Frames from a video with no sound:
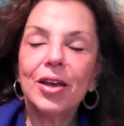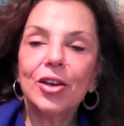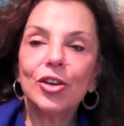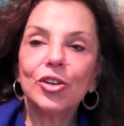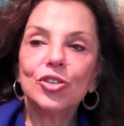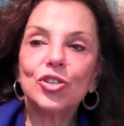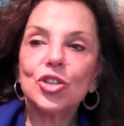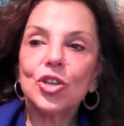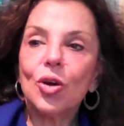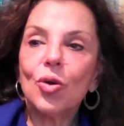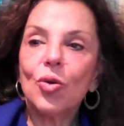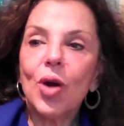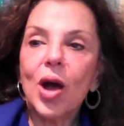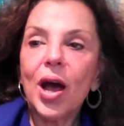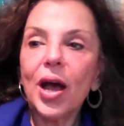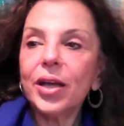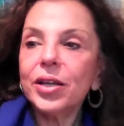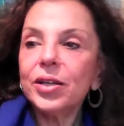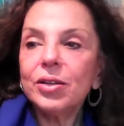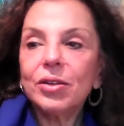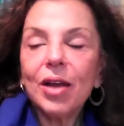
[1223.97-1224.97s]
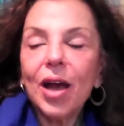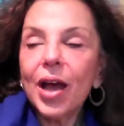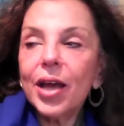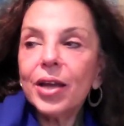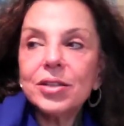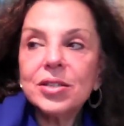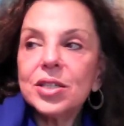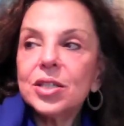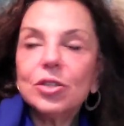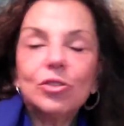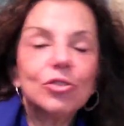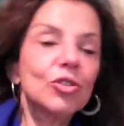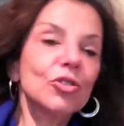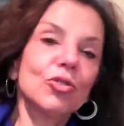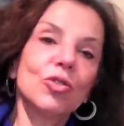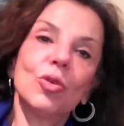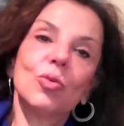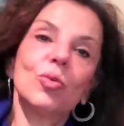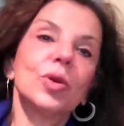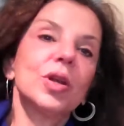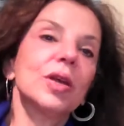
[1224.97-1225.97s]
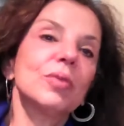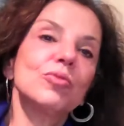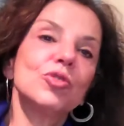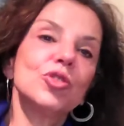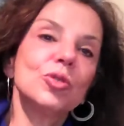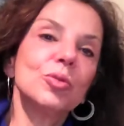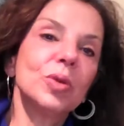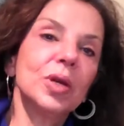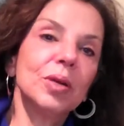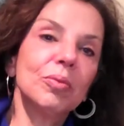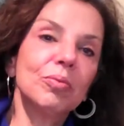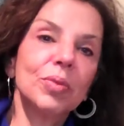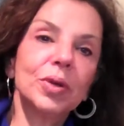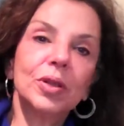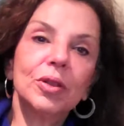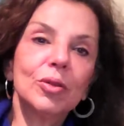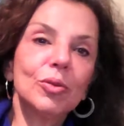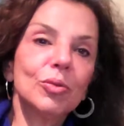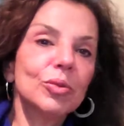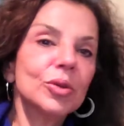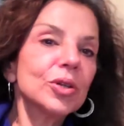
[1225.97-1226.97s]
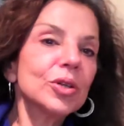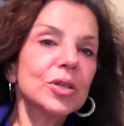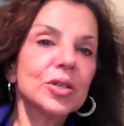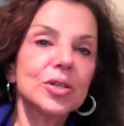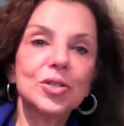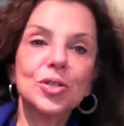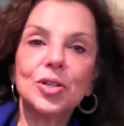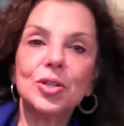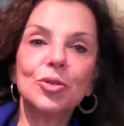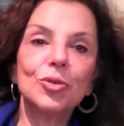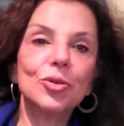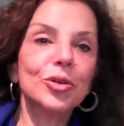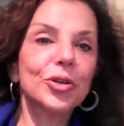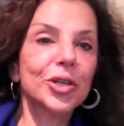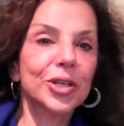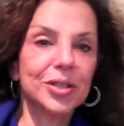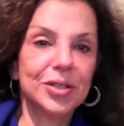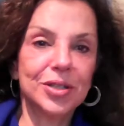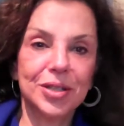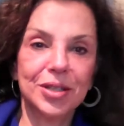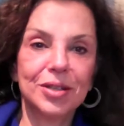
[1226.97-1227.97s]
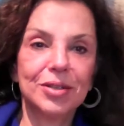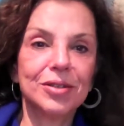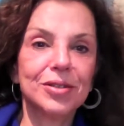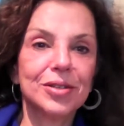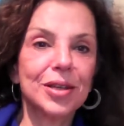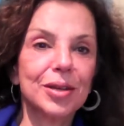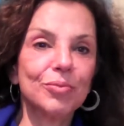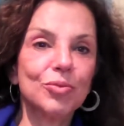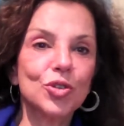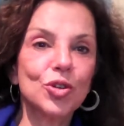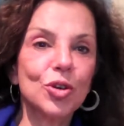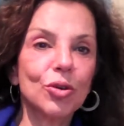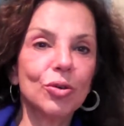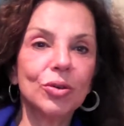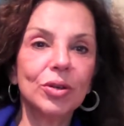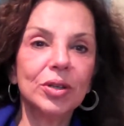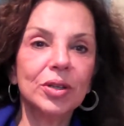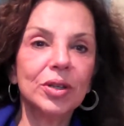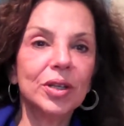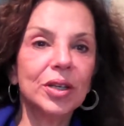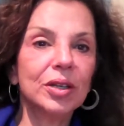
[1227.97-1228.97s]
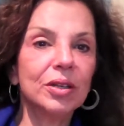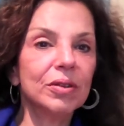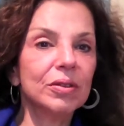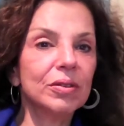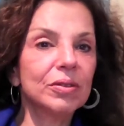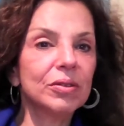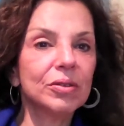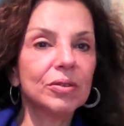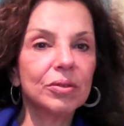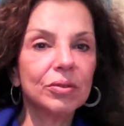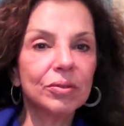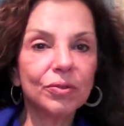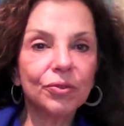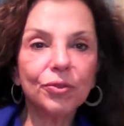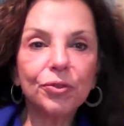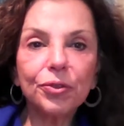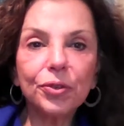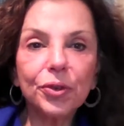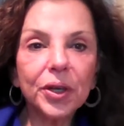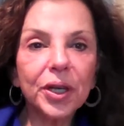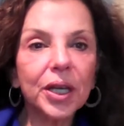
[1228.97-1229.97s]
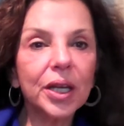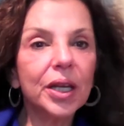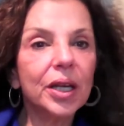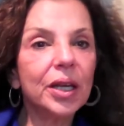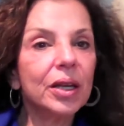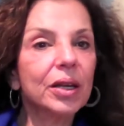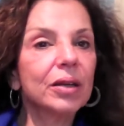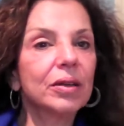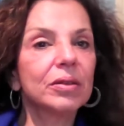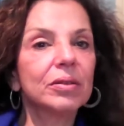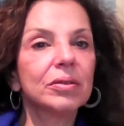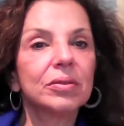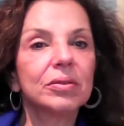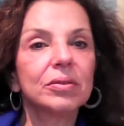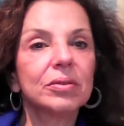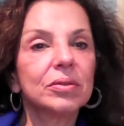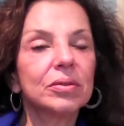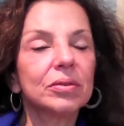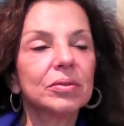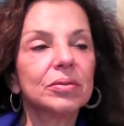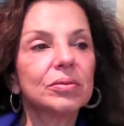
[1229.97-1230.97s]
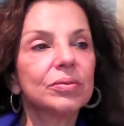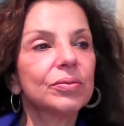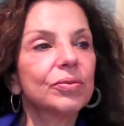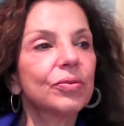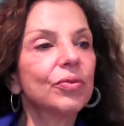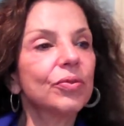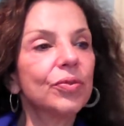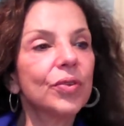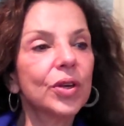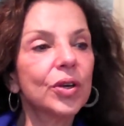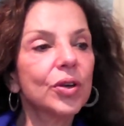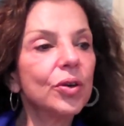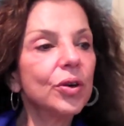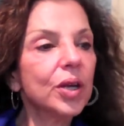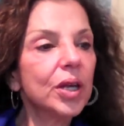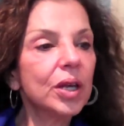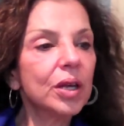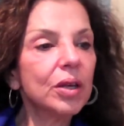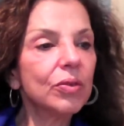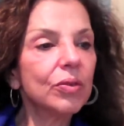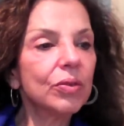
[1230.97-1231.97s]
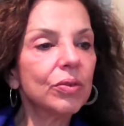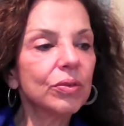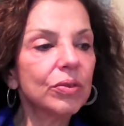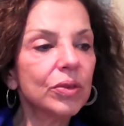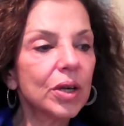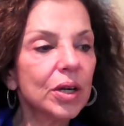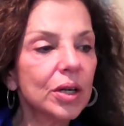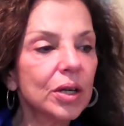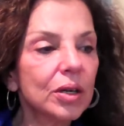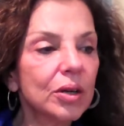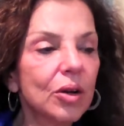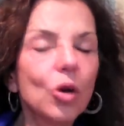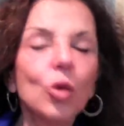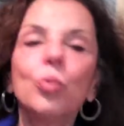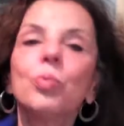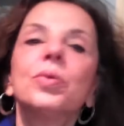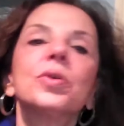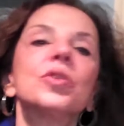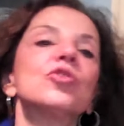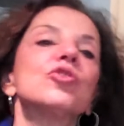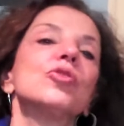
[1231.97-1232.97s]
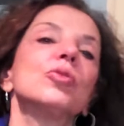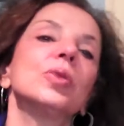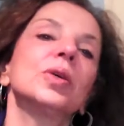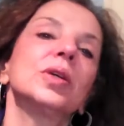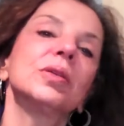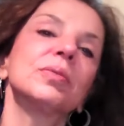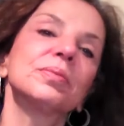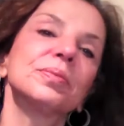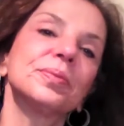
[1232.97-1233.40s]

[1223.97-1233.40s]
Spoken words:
so I still don't know what I'm doing, but the work is glorious because mm-hmm. I'm totally free and very open to it.